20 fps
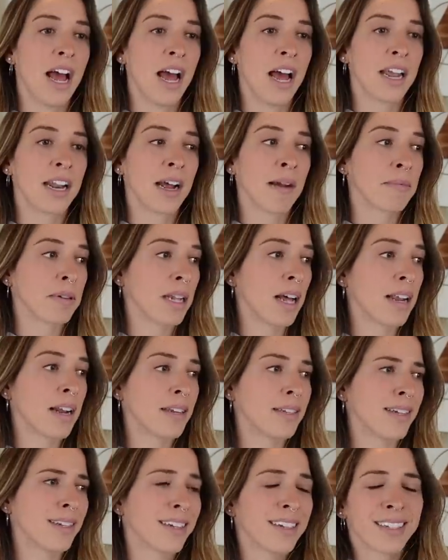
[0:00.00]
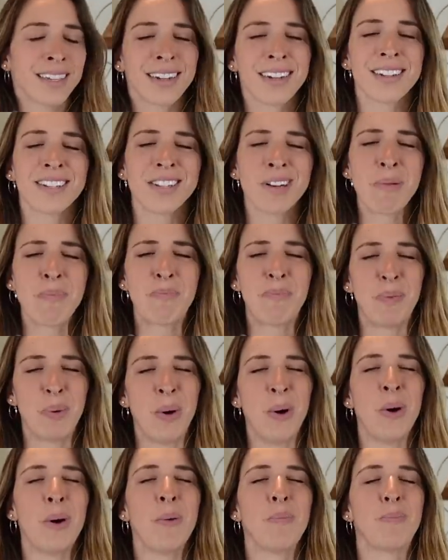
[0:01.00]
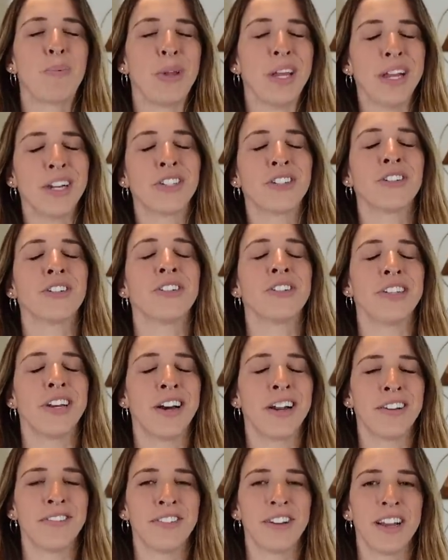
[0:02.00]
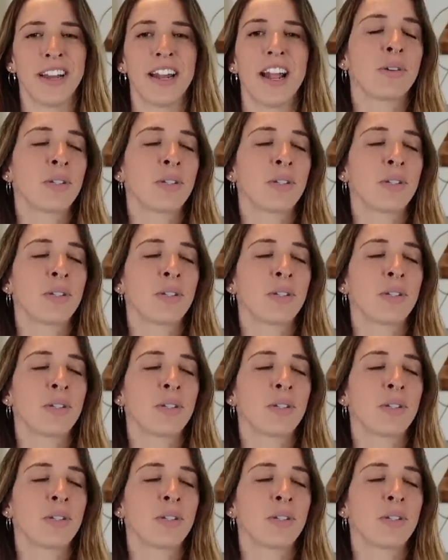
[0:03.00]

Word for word: And I'm glad I did, because I got some bomb pictures out of it.